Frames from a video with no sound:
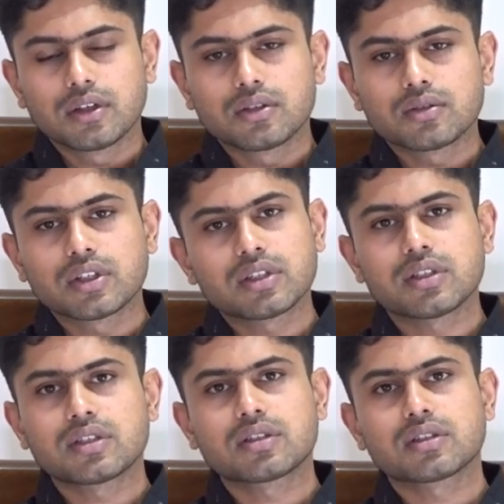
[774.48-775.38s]
So this
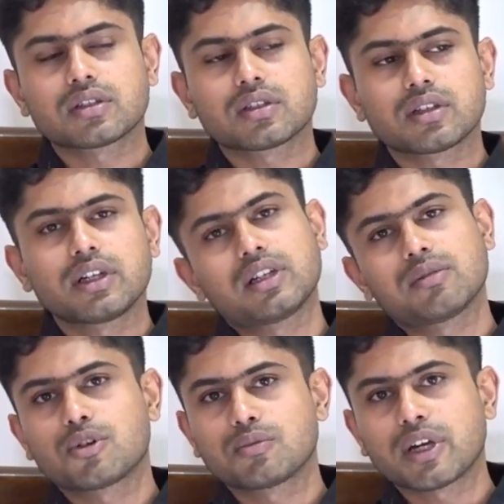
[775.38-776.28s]
is it
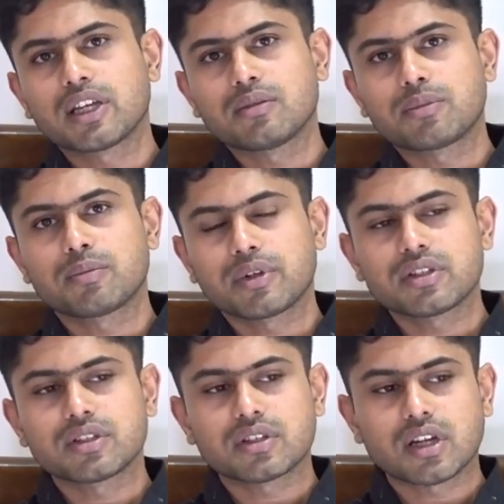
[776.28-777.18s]
about my
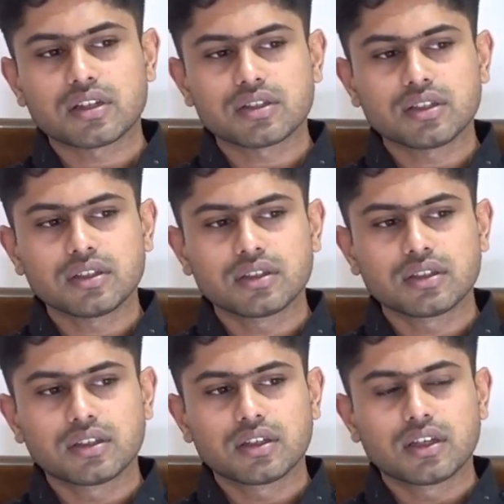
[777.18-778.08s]
preparation strategy.
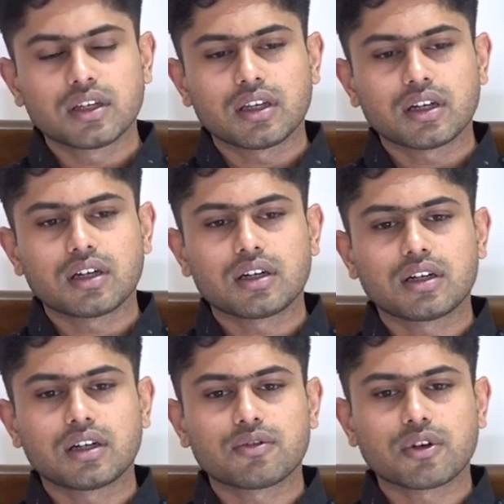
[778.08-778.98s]

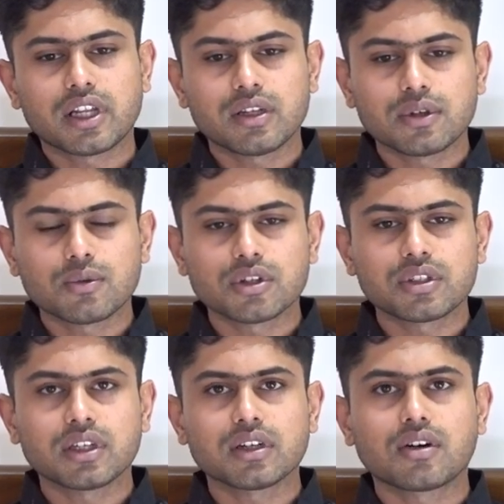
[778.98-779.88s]
For anyone
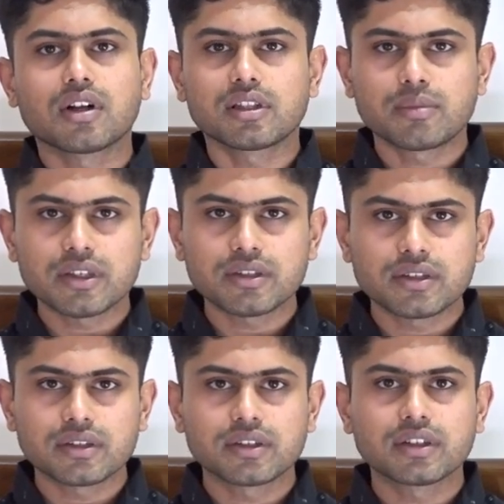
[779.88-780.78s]
watching, all the
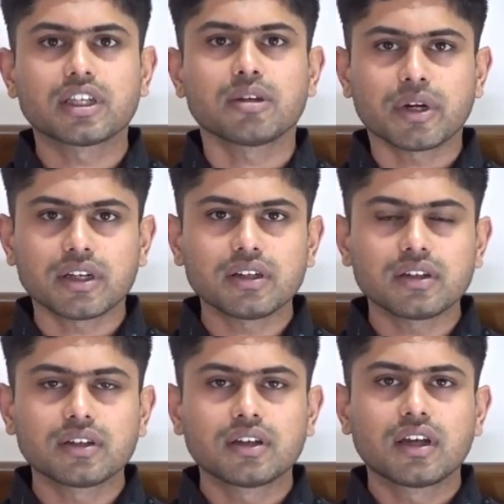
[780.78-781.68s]
best, keep at
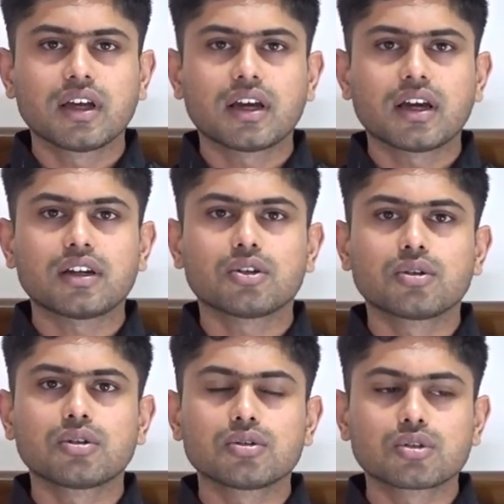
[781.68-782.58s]
it and
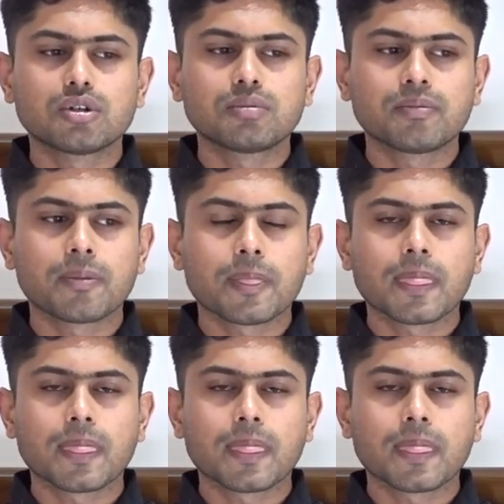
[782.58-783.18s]
don't lose hope,